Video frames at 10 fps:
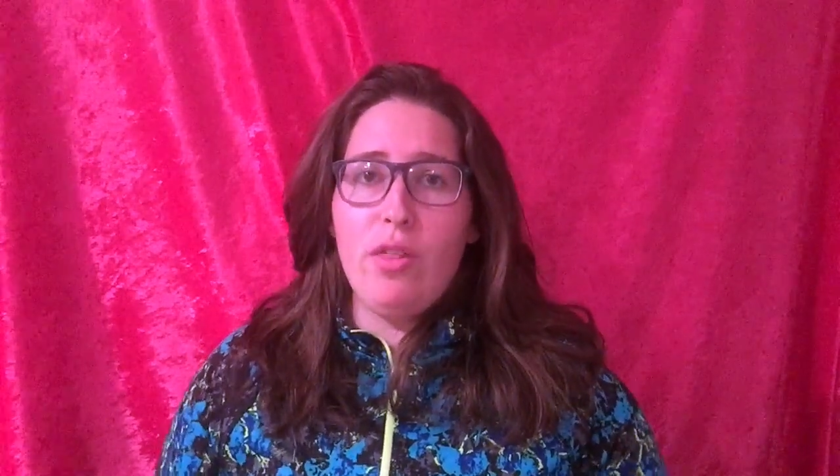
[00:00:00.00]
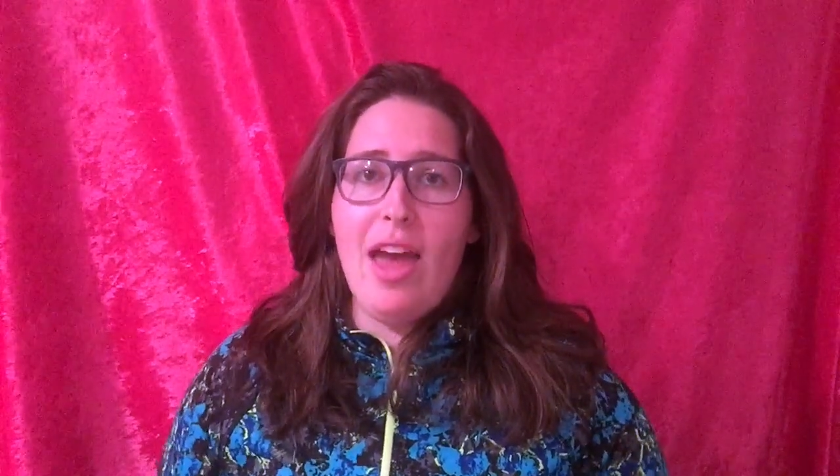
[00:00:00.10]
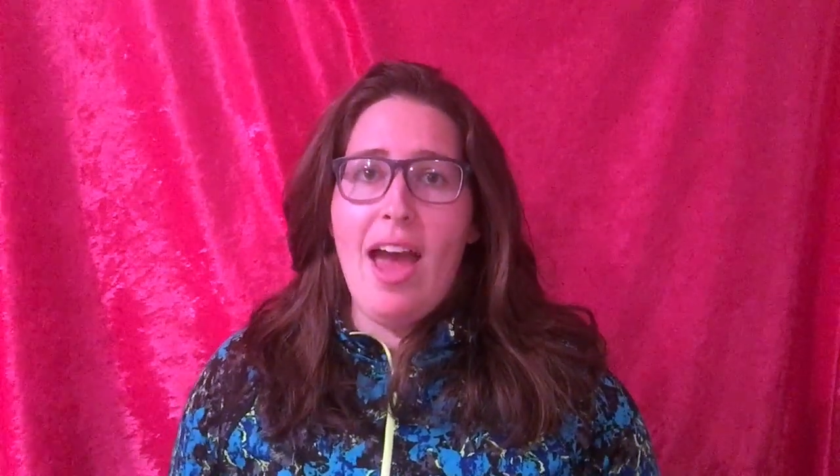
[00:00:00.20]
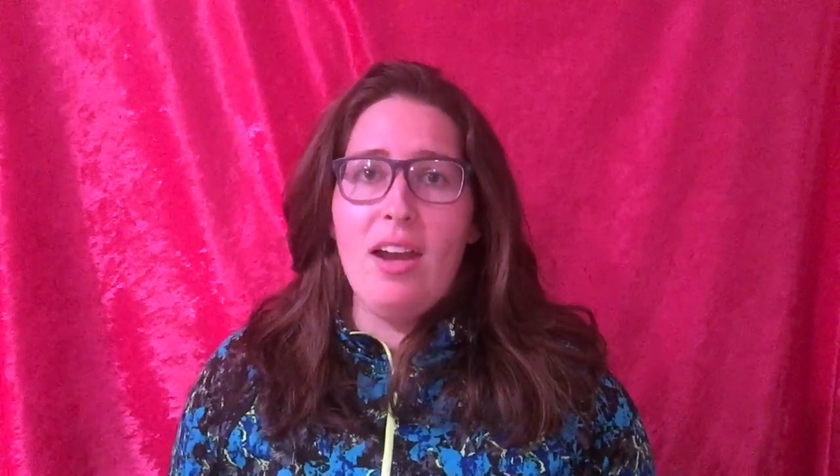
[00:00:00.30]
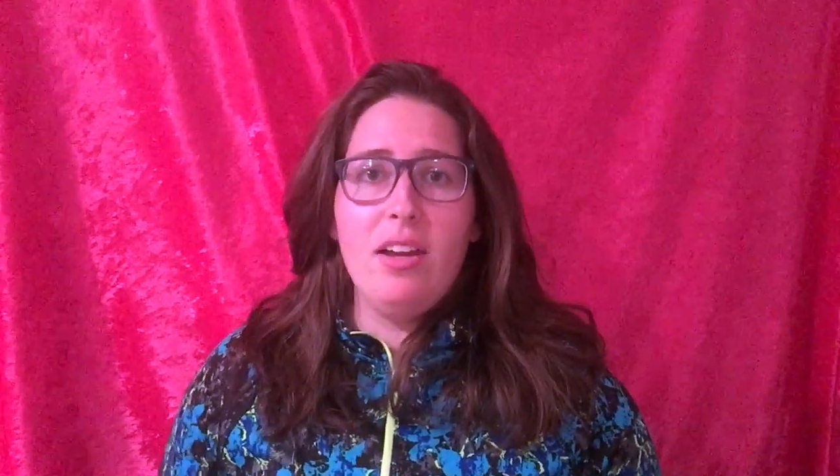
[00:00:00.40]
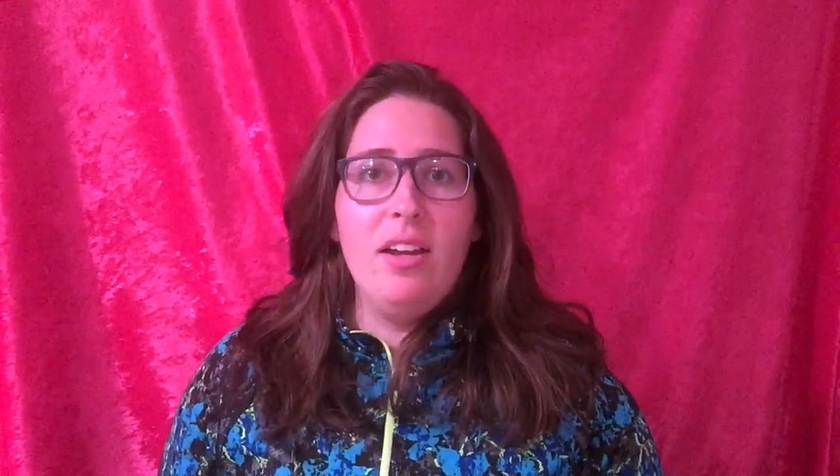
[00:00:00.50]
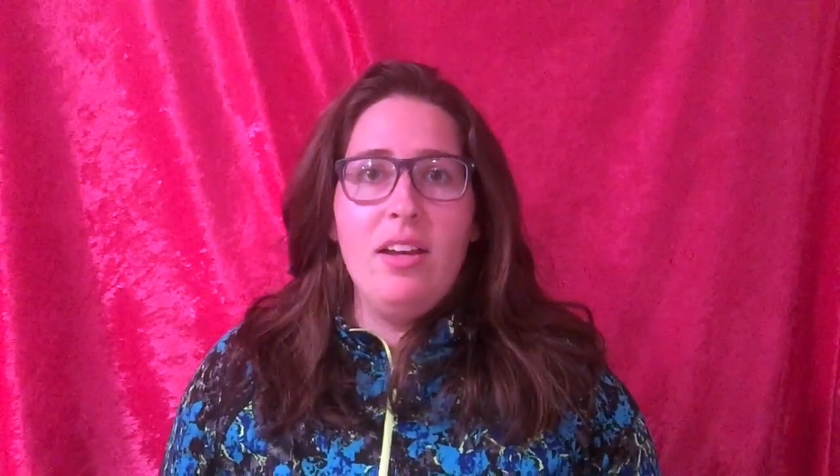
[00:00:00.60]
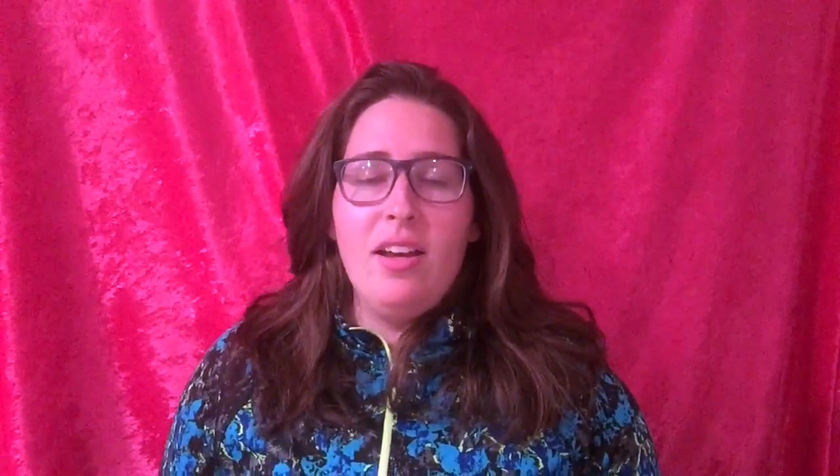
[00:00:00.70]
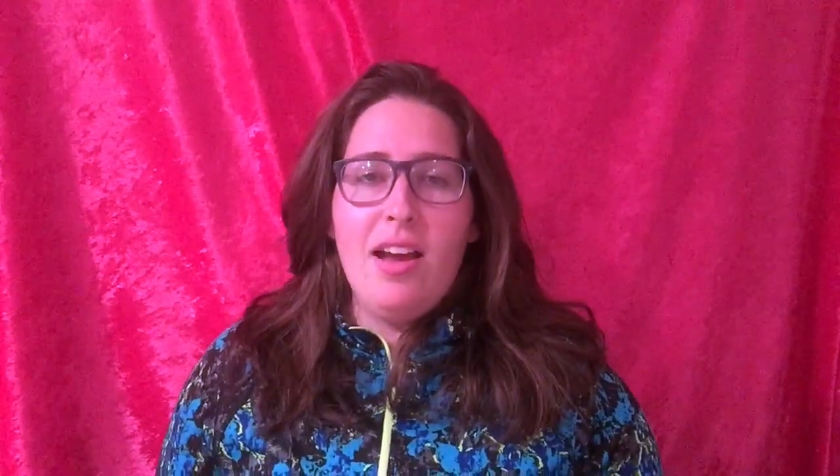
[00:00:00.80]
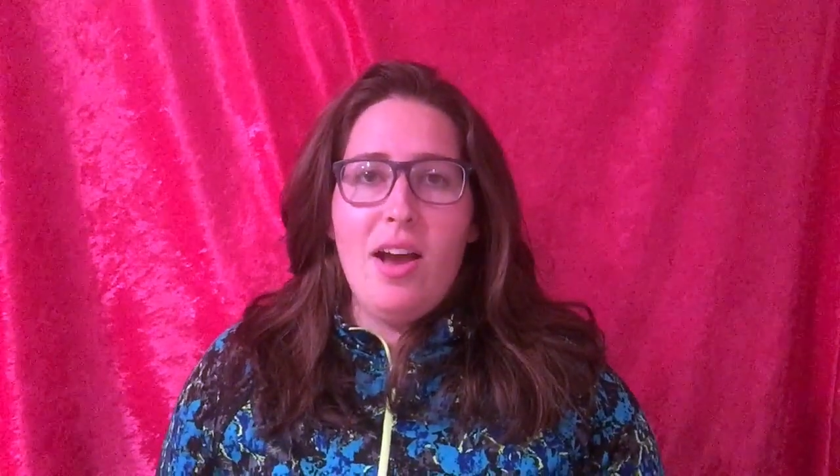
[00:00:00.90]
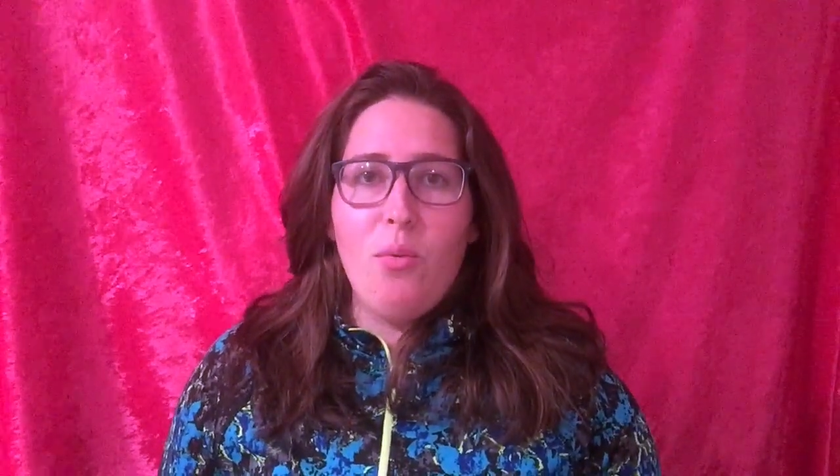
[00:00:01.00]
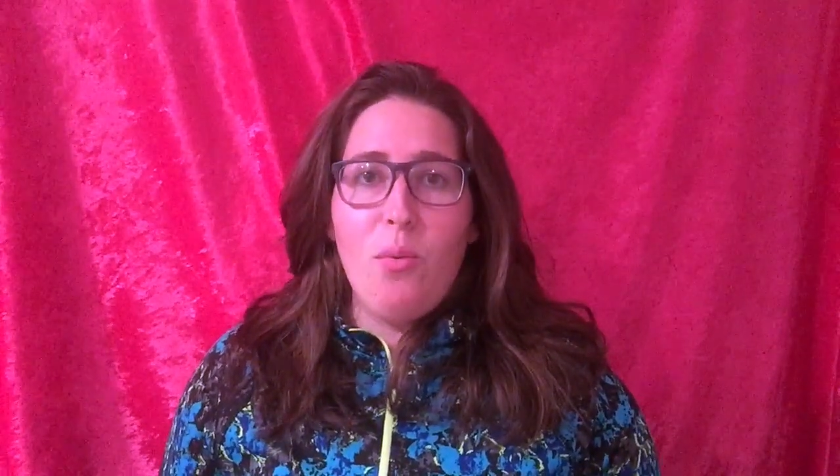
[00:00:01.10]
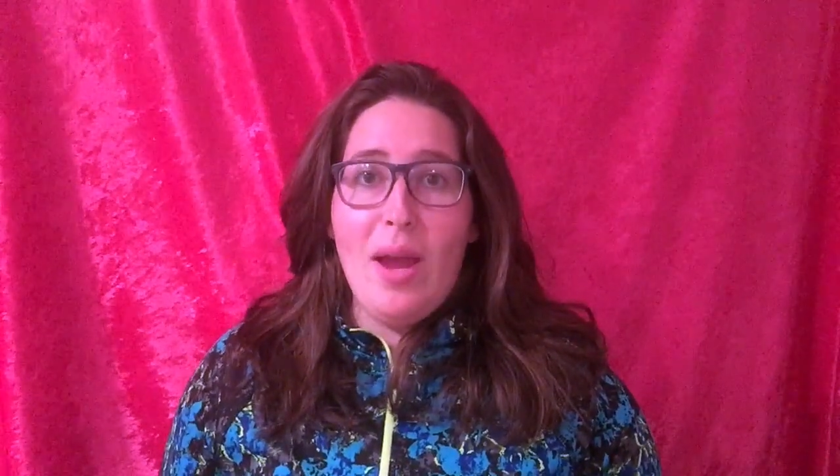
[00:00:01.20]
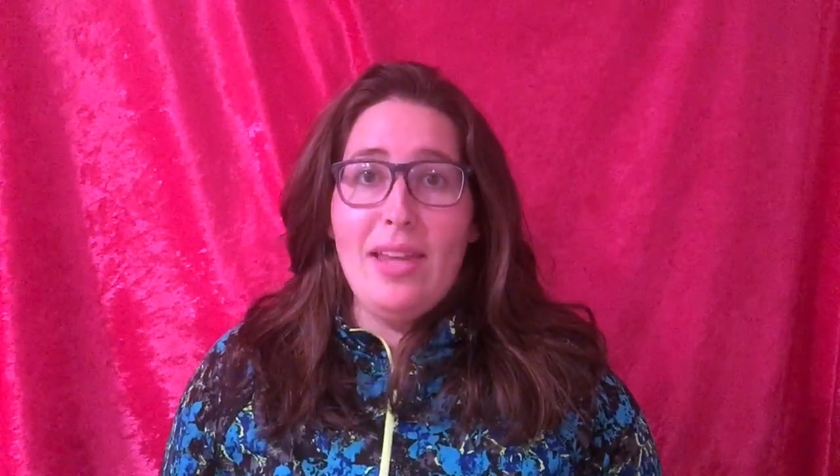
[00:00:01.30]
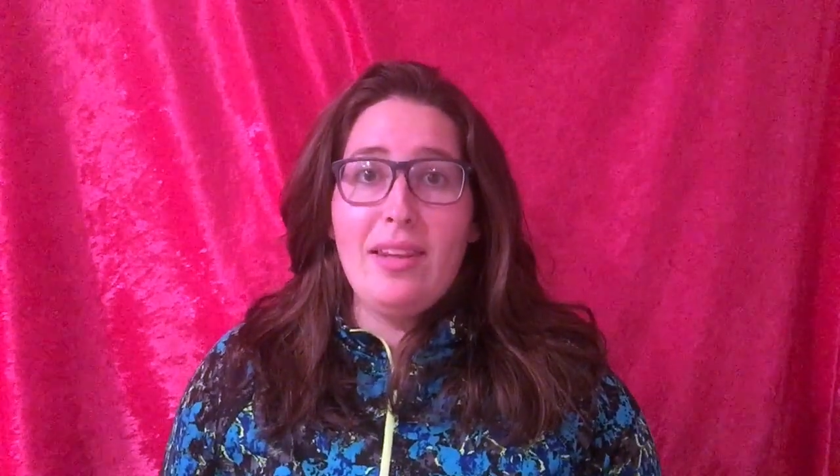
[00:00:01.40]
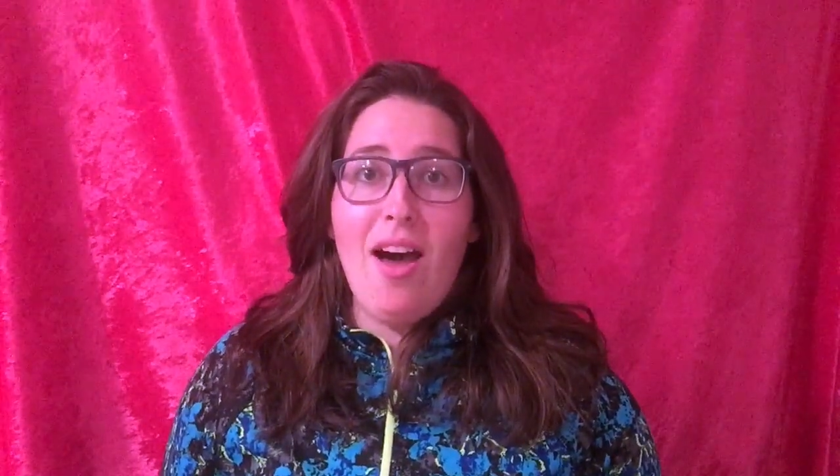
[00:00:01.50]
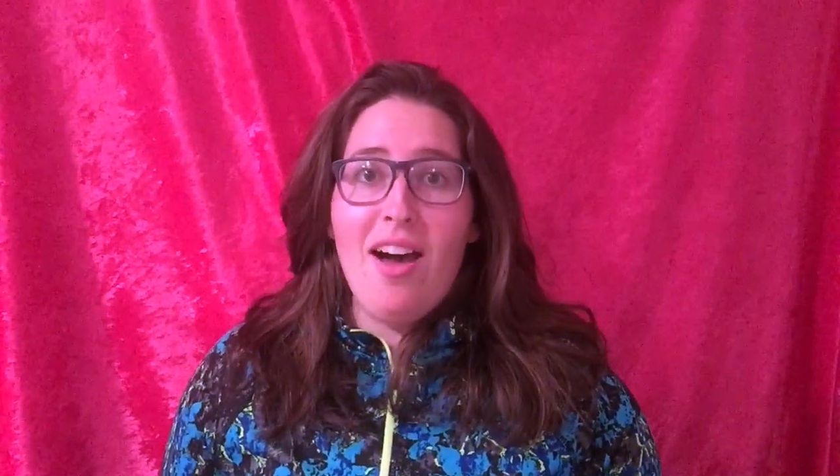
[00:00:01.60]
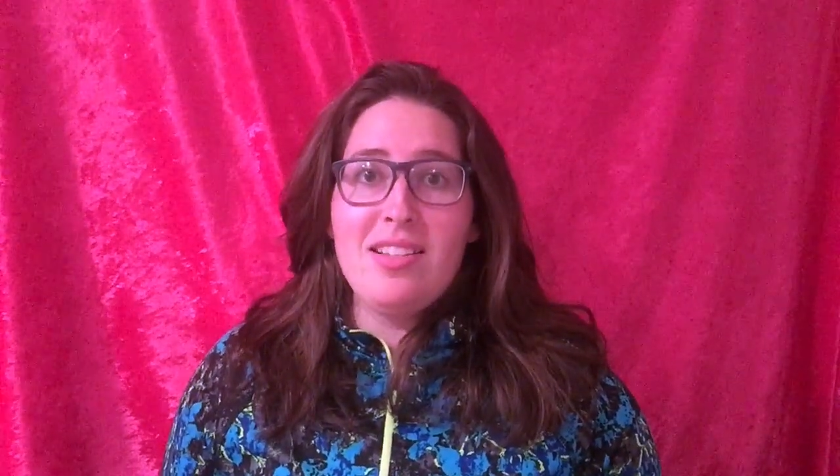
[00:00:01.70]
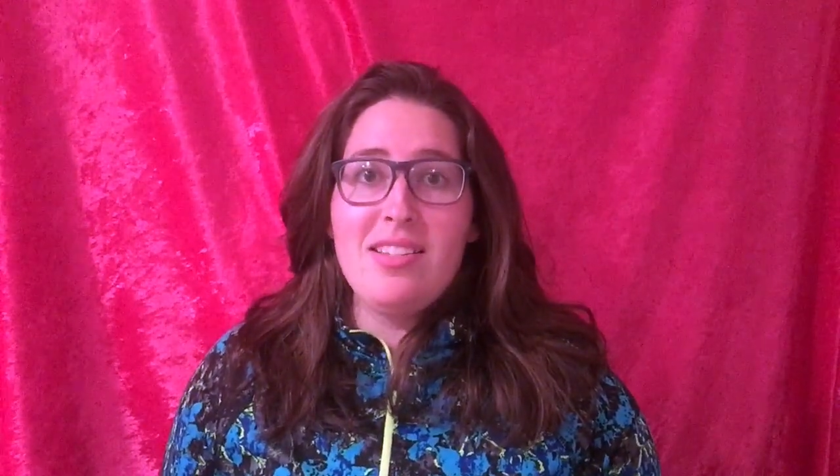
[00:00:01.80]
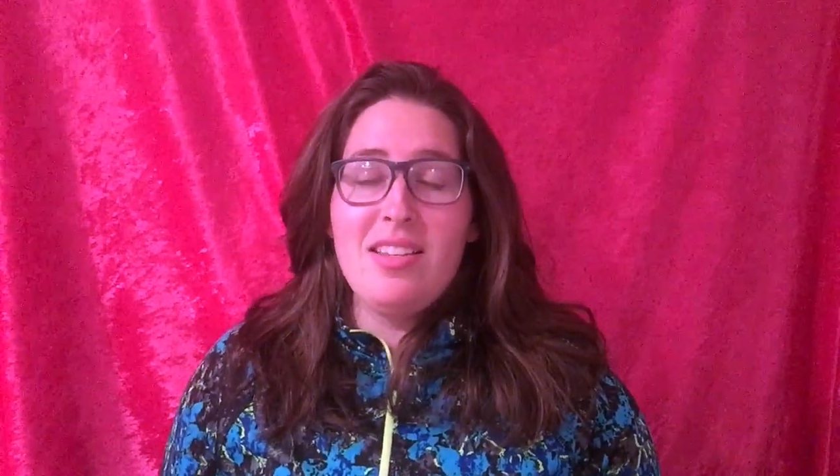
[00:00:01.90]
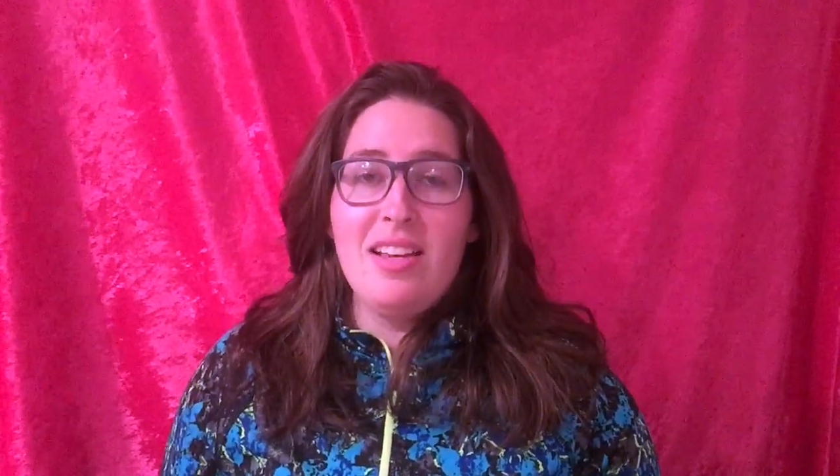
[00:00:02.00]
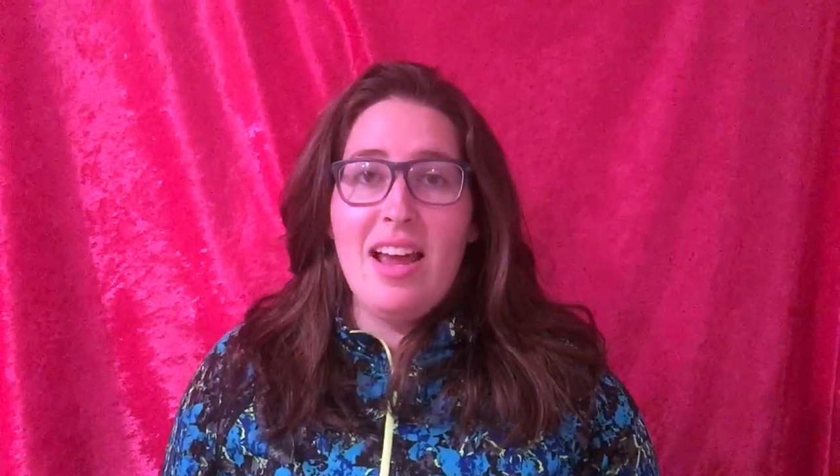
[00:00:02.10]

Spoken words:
that weight loss